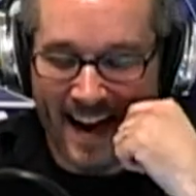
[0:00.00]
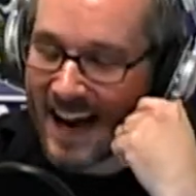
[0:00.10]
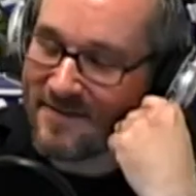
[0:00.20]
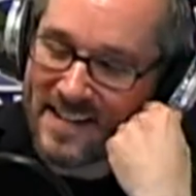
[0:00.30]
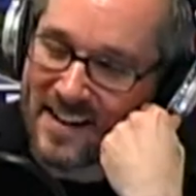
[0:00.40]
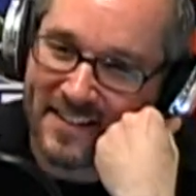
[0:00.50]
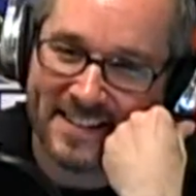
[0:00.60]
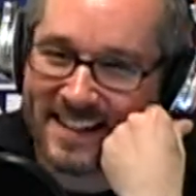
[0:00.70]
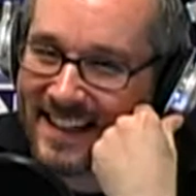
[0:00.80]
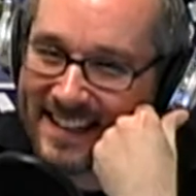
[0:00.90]
I've never
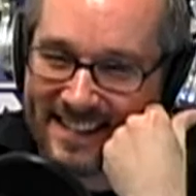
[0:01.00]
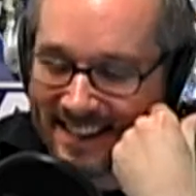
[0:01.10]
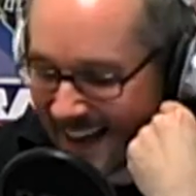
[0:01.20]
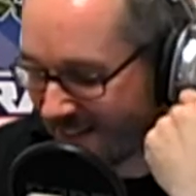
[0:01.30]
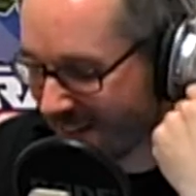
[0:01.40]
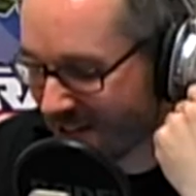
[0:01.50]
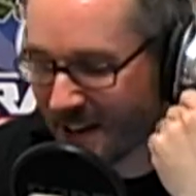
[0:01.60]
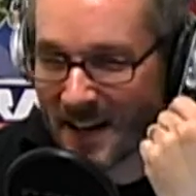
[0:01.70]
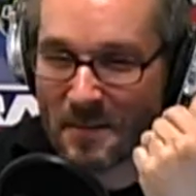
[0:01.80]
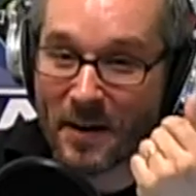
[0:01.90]
done it. I've never
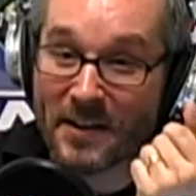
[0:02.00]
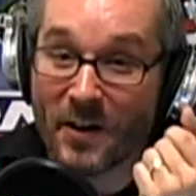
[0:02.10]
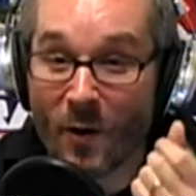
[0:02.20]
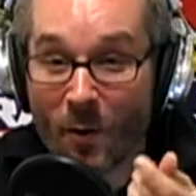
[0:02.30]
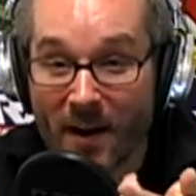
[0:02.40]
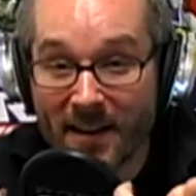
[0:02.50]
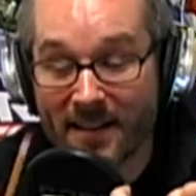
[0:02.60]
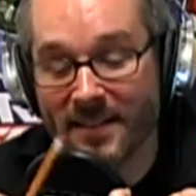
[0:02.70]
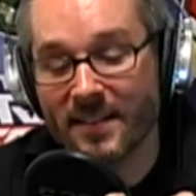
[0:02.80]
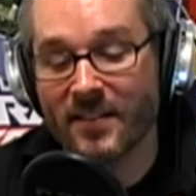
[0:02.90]
done it. But you know
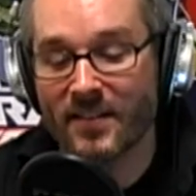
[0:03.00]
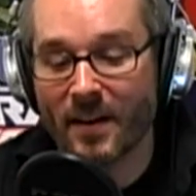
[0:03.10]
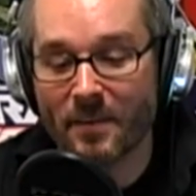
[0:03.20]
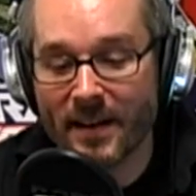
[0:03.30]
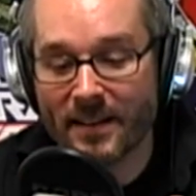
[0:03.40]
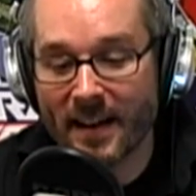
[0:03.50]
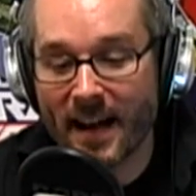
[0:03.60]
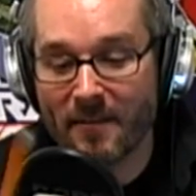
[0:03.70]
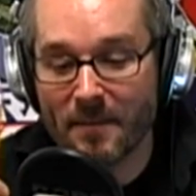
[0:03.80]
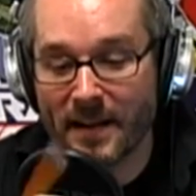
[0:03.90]
what? This is something that
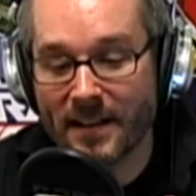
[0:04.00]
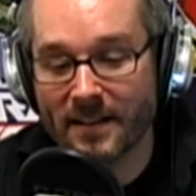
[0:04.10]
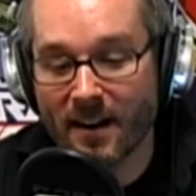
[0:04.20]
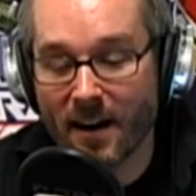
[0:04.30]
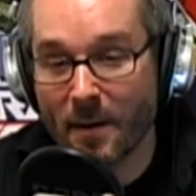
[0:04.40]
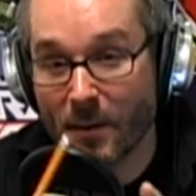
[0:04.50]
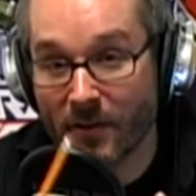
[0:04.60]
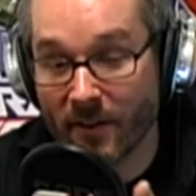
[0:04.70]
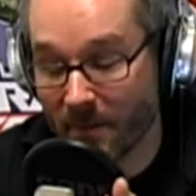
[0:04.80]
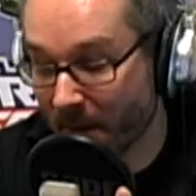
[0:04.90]
I've meaning to talk about with
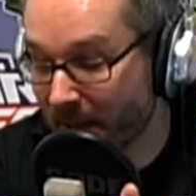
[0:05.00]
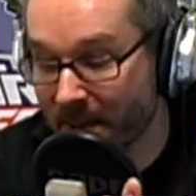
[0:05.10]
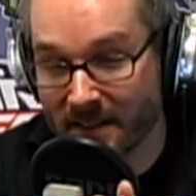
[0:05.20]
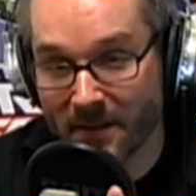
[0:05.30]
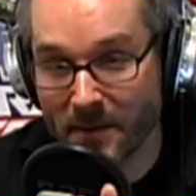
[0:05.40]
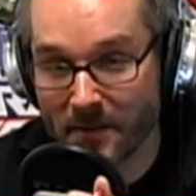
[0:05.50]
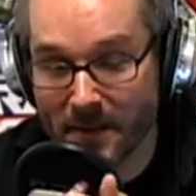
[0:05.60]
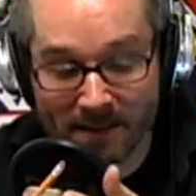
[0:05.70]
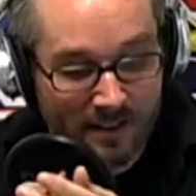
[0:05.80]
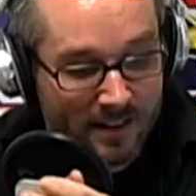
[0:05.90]
somebody because I've just
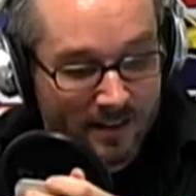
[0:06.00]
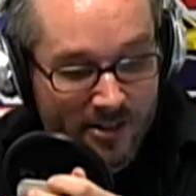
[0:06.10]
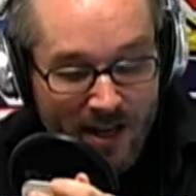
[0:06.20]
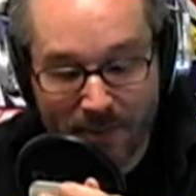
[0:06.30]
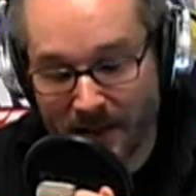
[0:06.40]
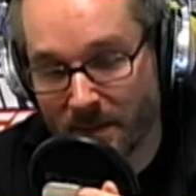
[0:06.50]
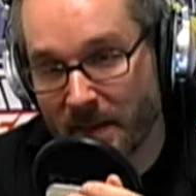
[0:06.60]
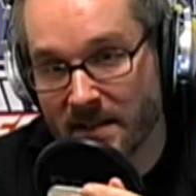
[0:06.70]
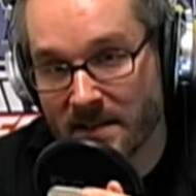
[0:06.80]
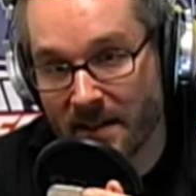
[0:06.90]
been champing at the
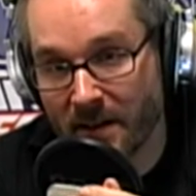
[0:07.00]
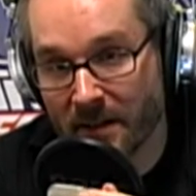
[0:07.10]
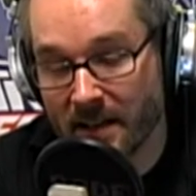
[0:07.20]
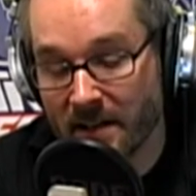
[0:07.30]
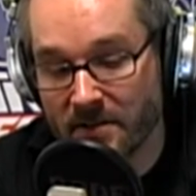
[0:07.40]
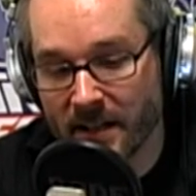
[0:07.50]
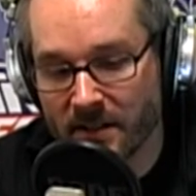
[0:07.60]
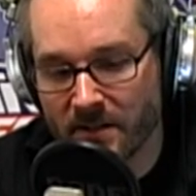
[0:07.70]
bit since I found out yesterday.